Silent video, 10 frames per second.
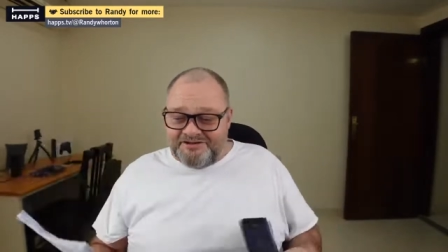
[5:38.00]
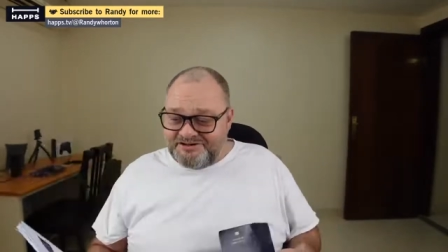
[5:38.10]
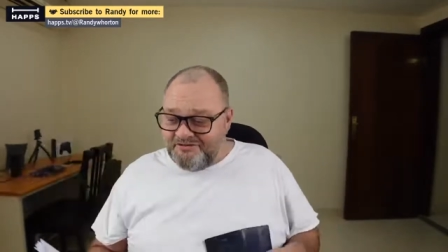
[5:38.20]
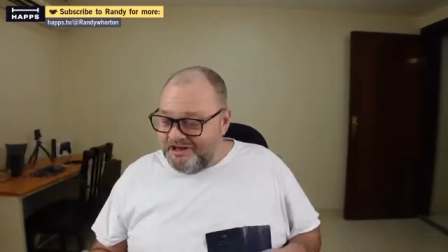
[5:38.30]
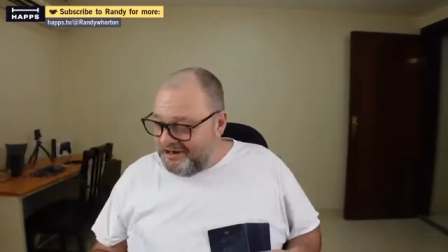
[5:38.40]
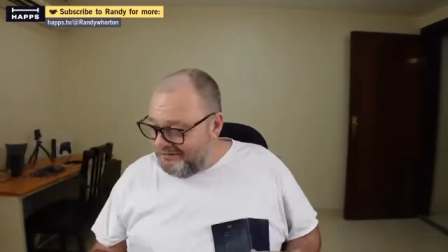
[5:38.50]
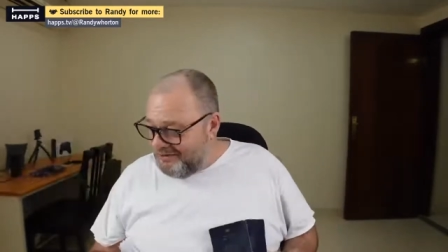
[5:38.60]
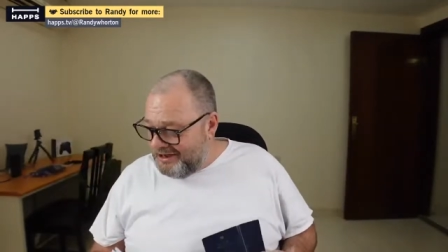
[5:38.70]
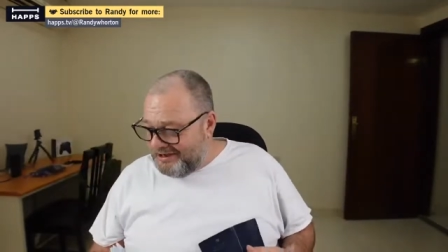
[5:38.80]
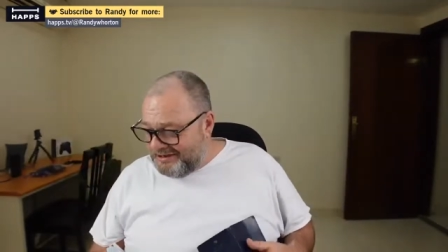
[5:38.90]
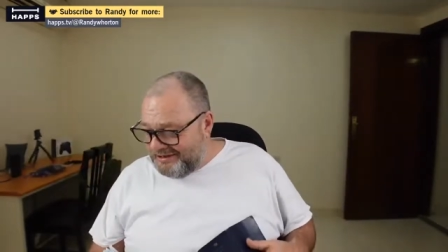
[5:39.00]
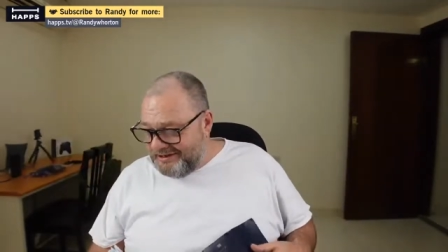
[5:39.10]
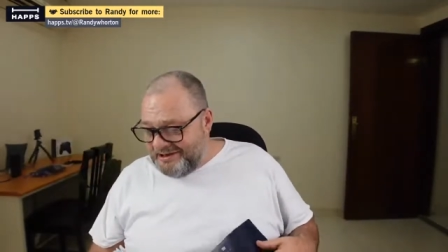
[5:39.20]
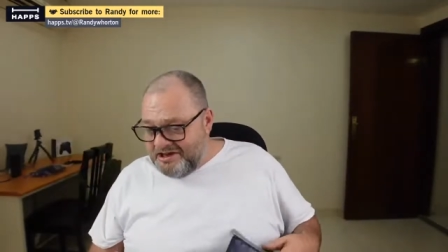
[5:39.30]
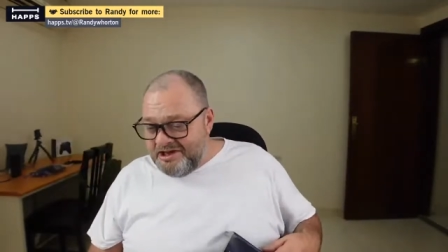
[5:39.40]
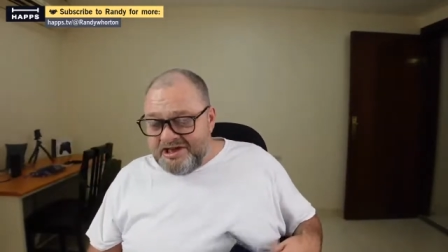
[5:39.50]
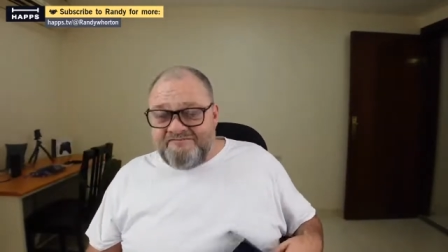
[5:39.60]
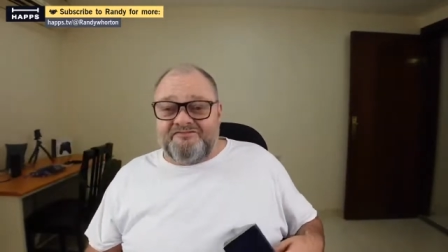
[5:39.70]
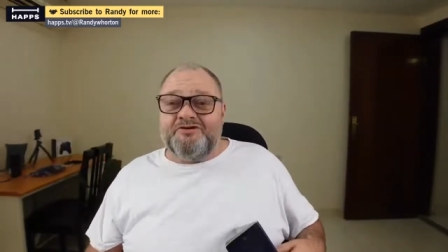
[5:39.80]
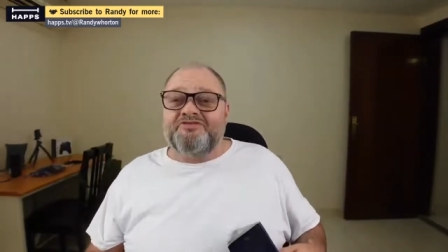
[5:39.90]
So anyway,
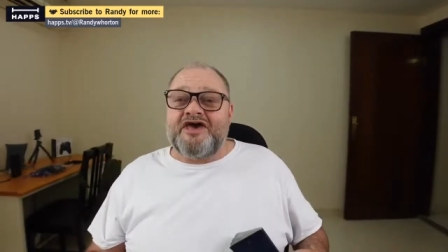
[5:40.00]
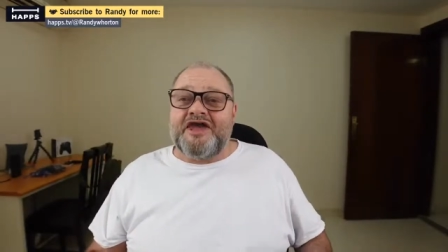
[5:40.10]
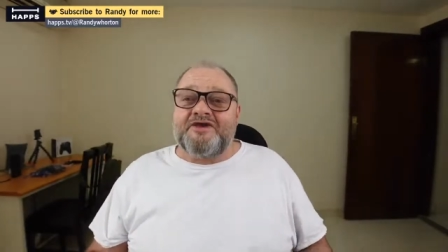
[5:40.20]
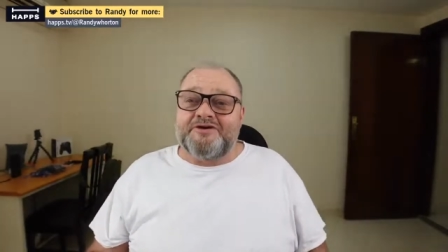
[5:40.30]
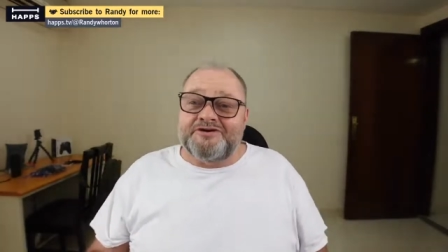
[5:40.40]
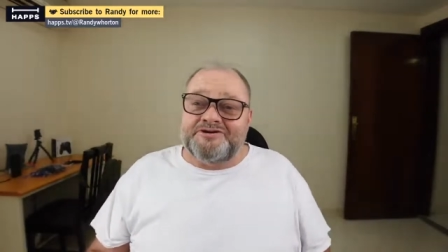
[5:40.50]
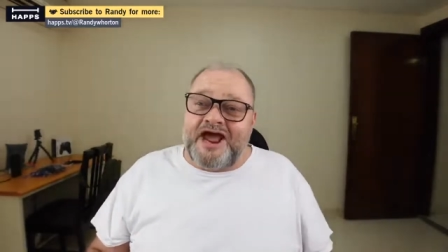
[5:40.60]
if you think you're